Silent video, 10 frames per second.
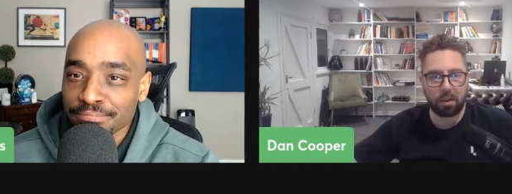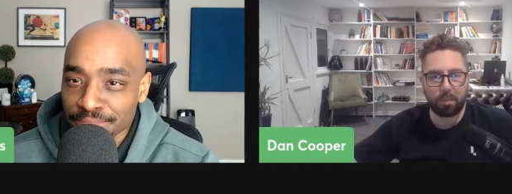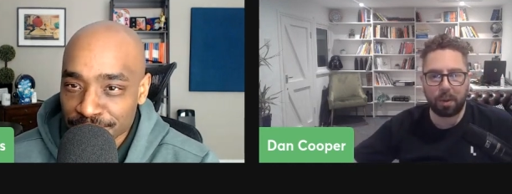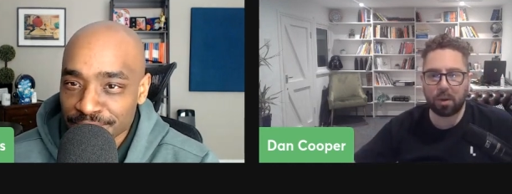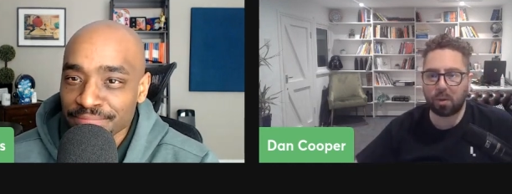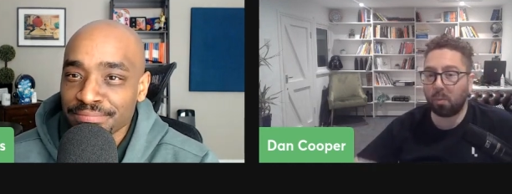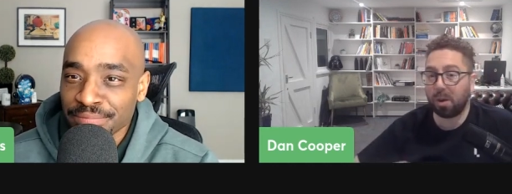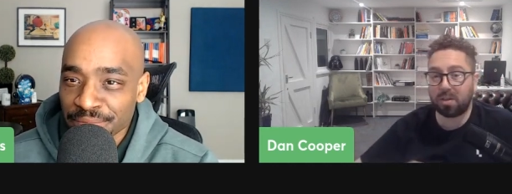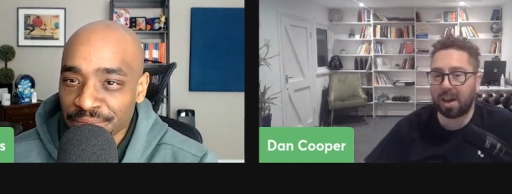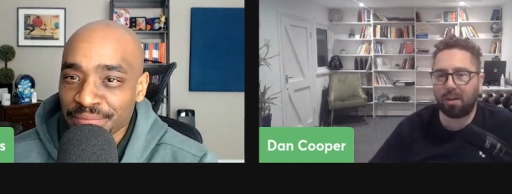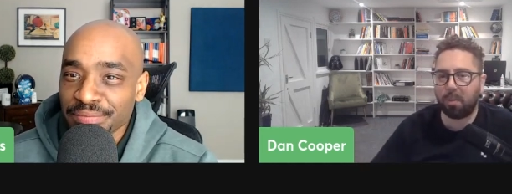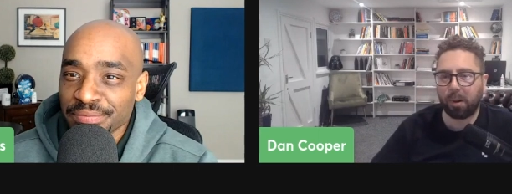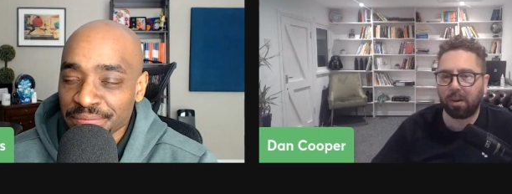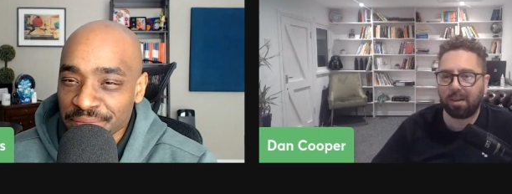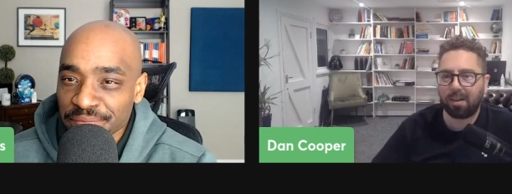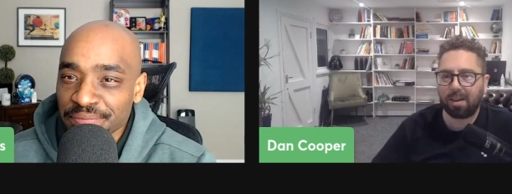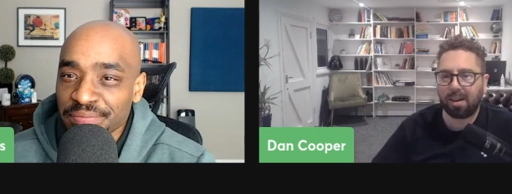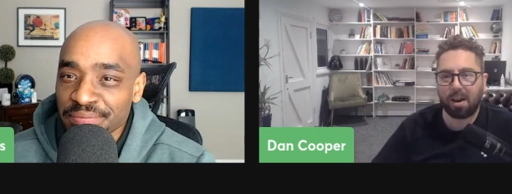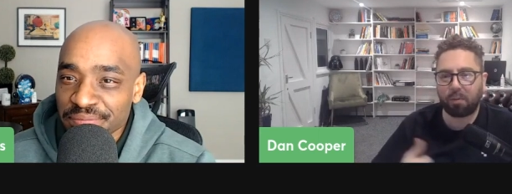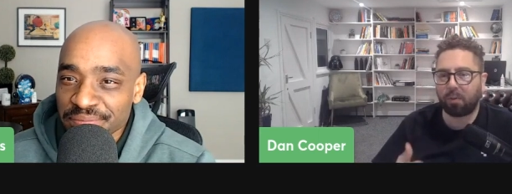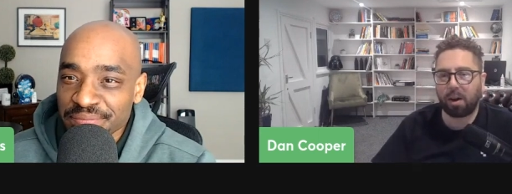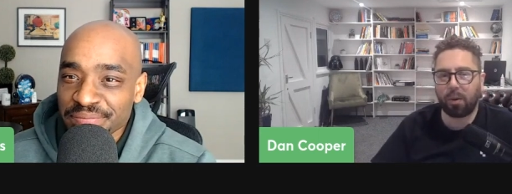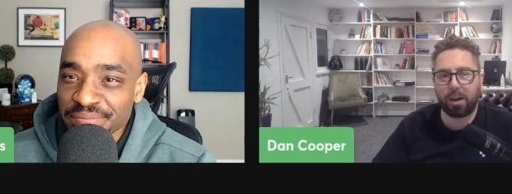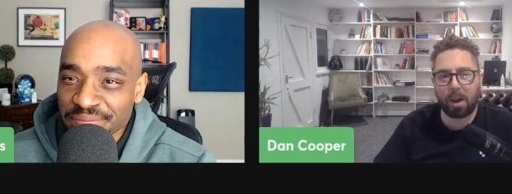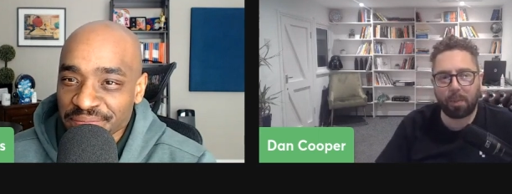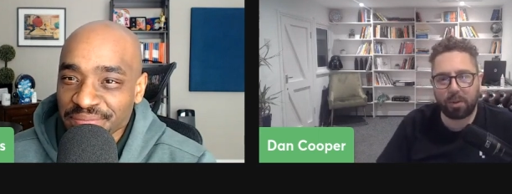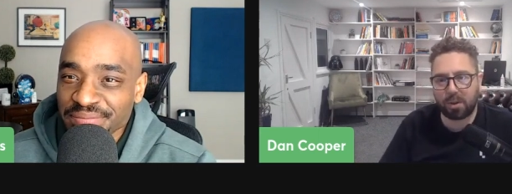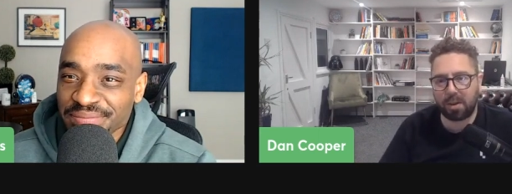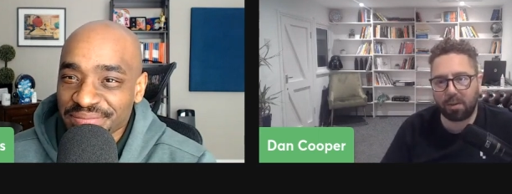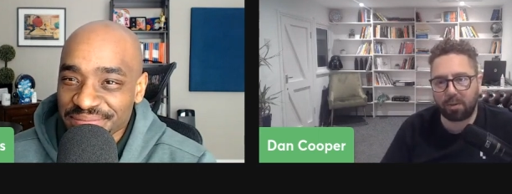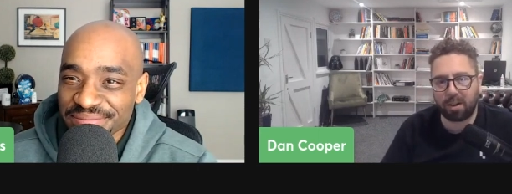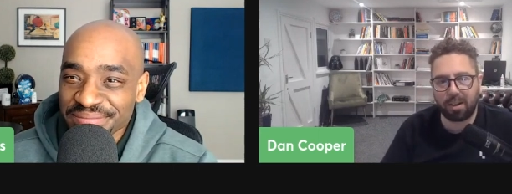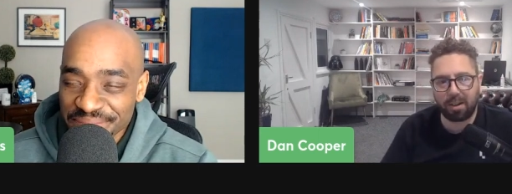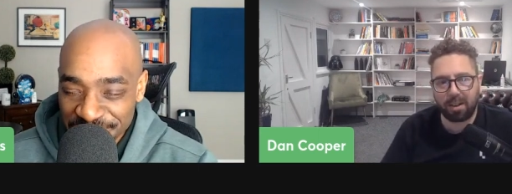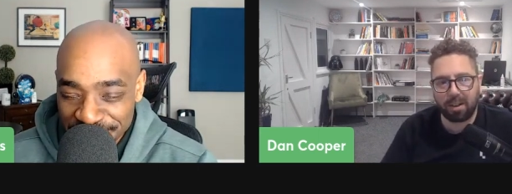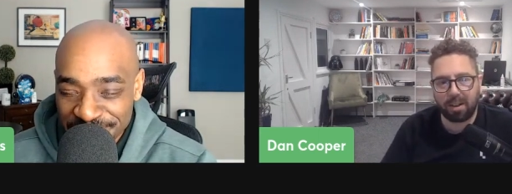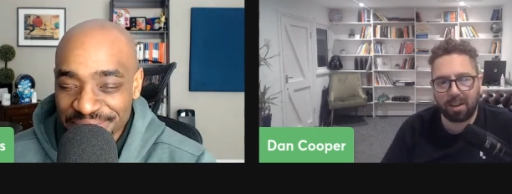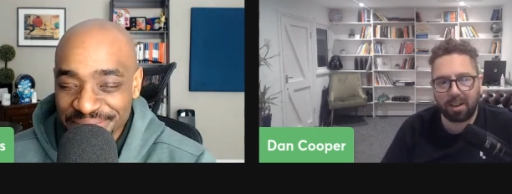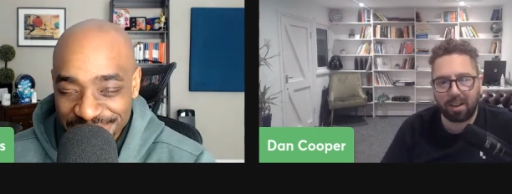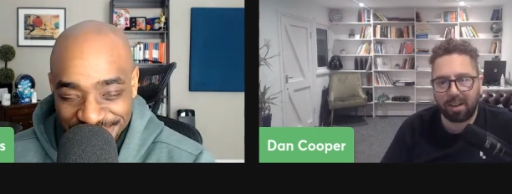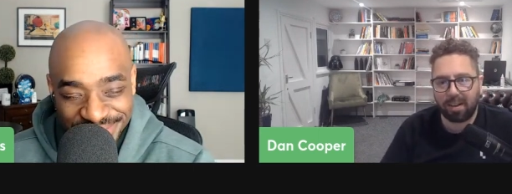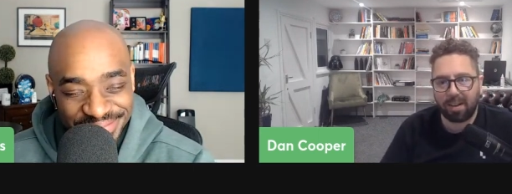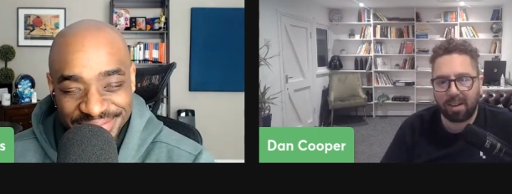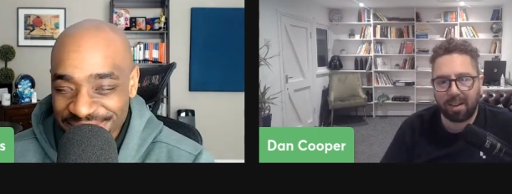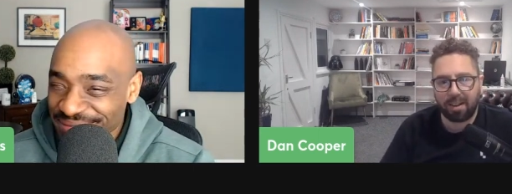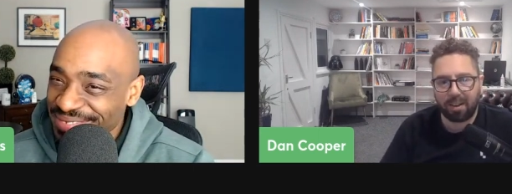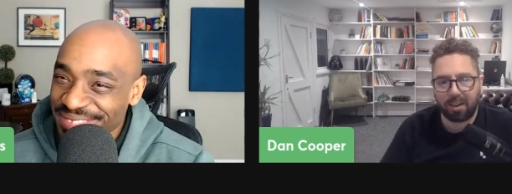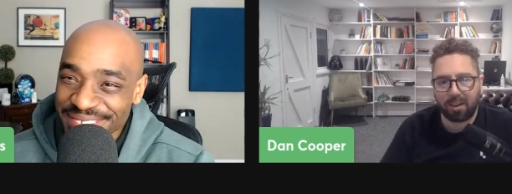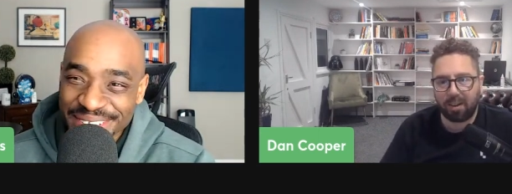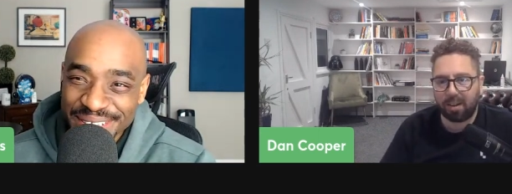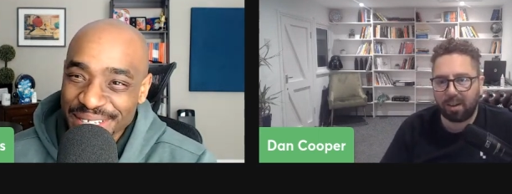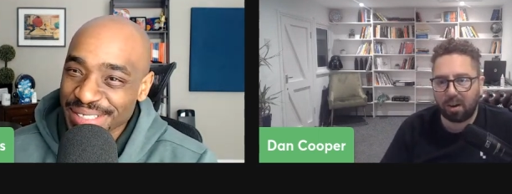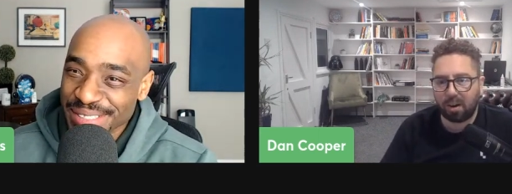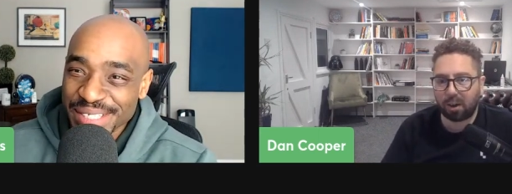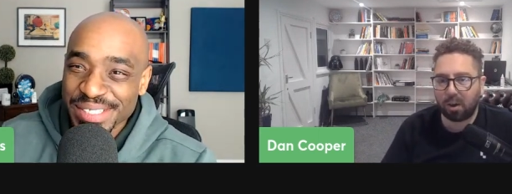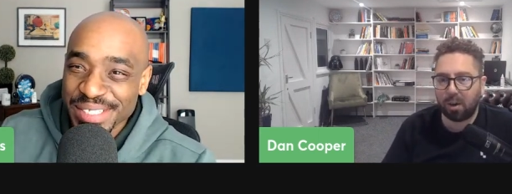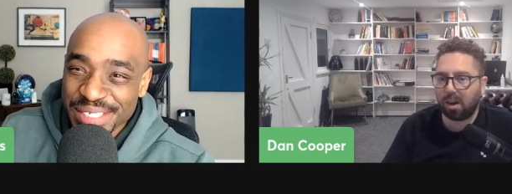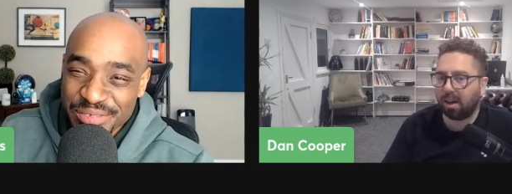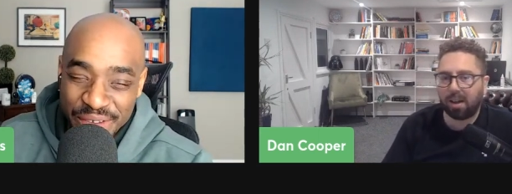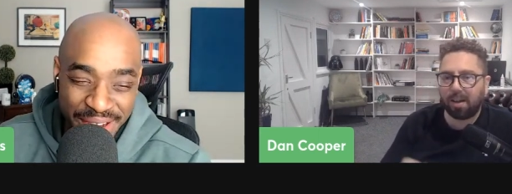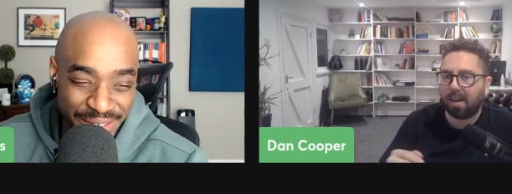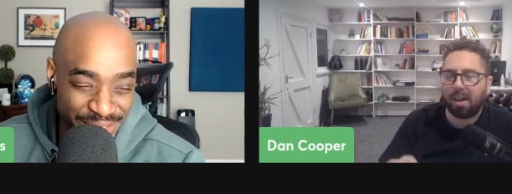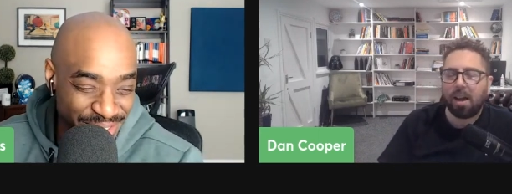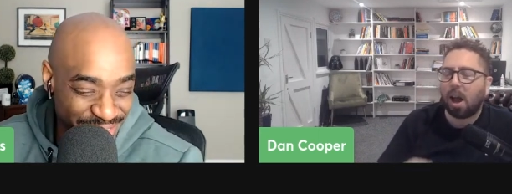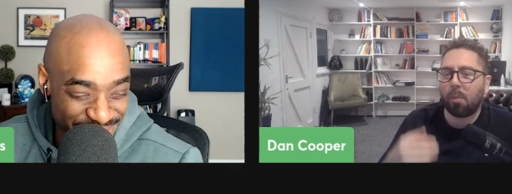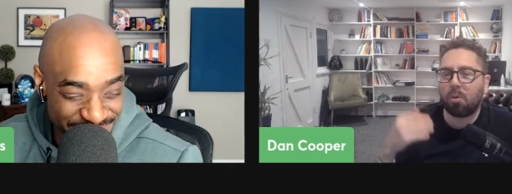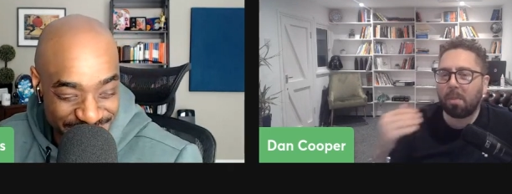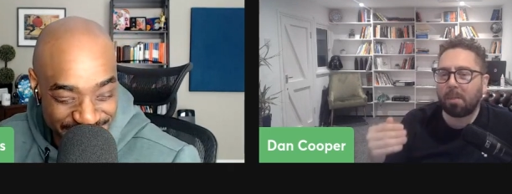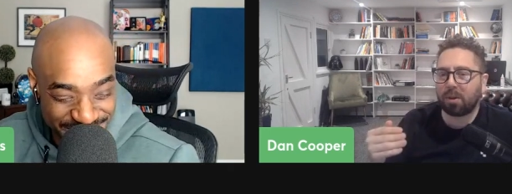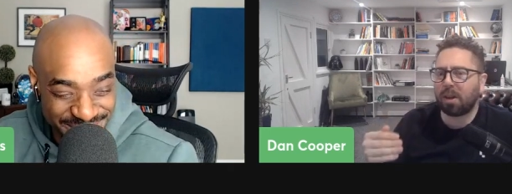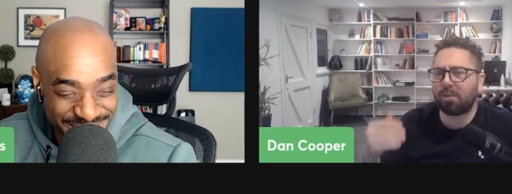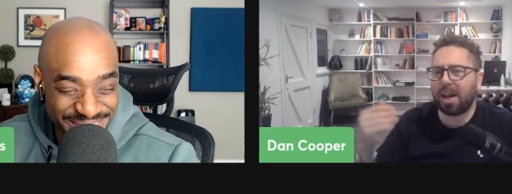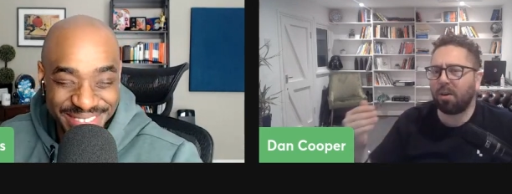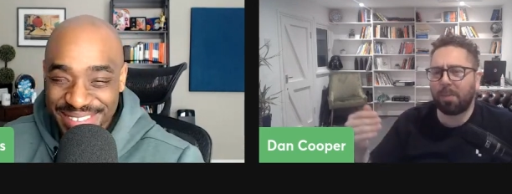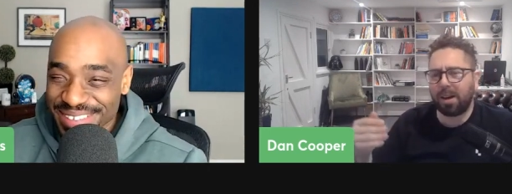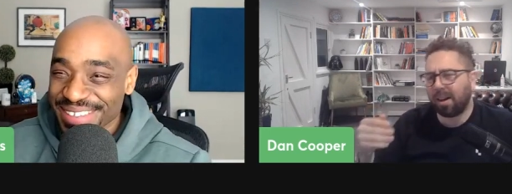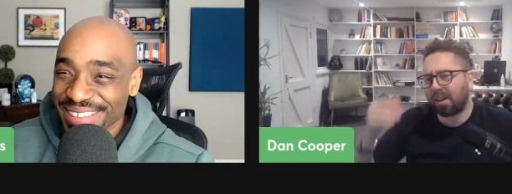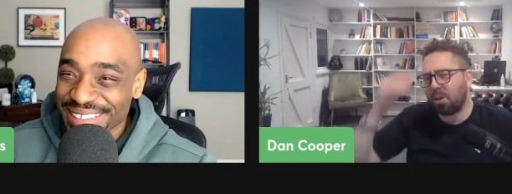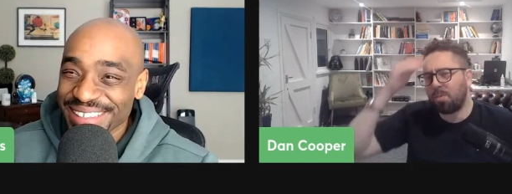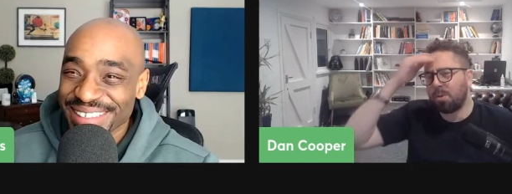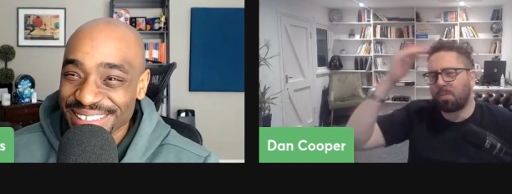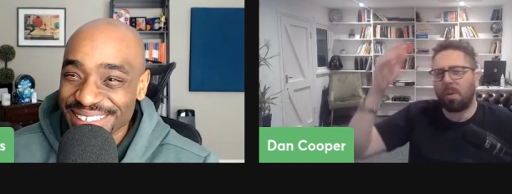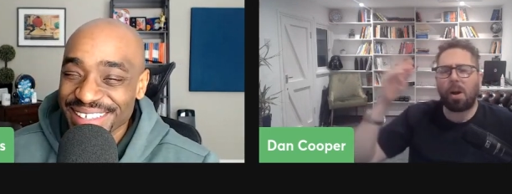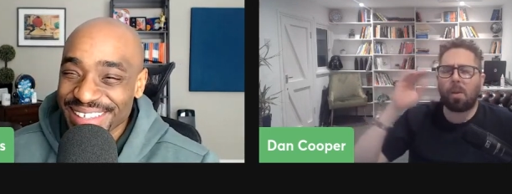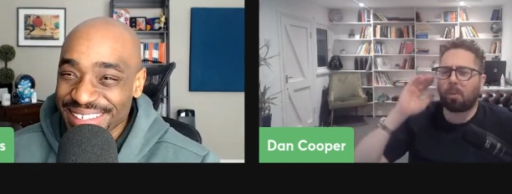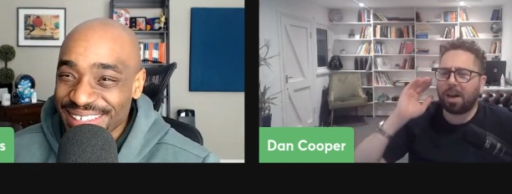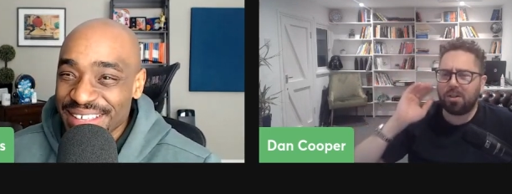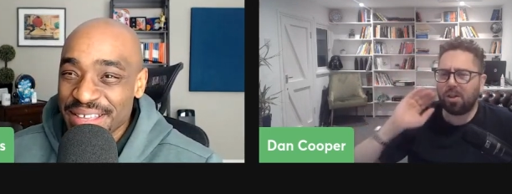Speaker 1: Because we're terrible at following up on stuff, right?
Speaker 2: Mm-hmm. Mm-hmm. The you consistency know, like, factor.
Speaker 1: And we remember stuff terribly. Like humans, our brains are